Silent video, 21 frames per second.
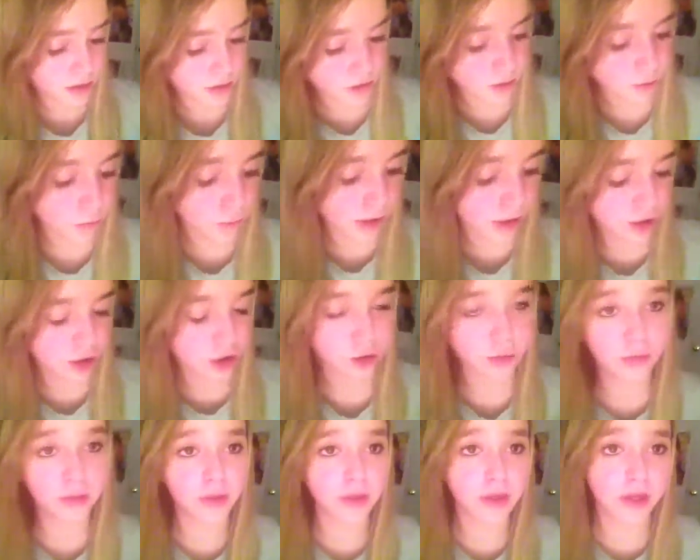the waiter
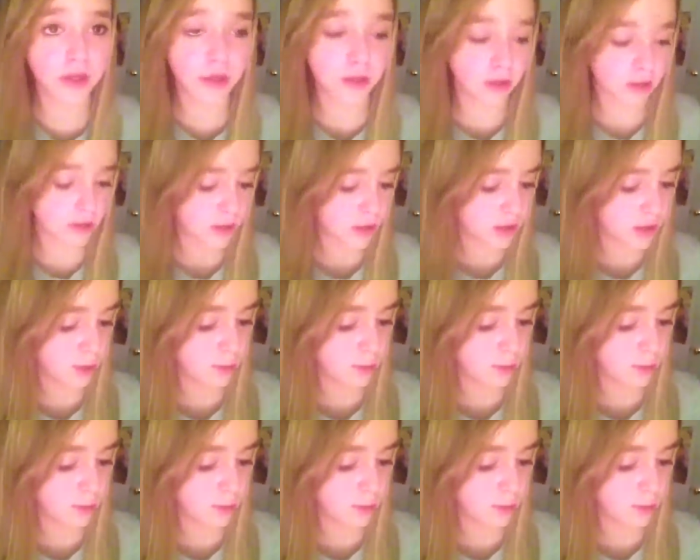would be like